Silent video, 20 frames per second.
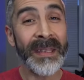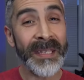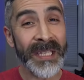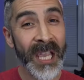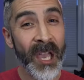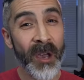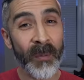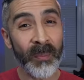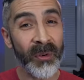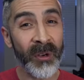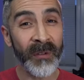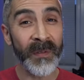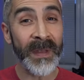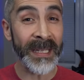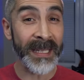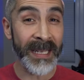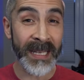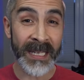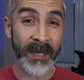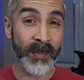the scale proved
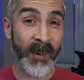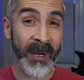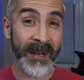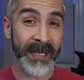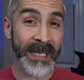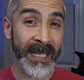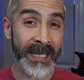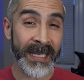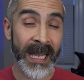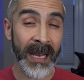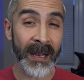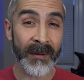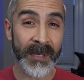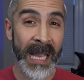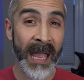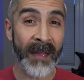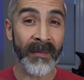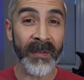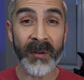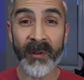that the experiences that I was
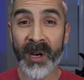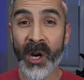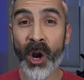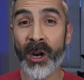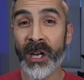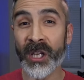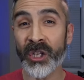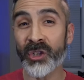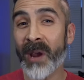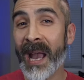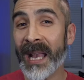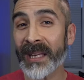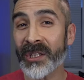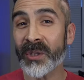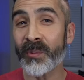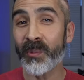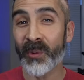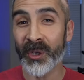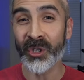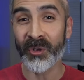having regarding
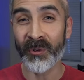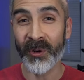traction were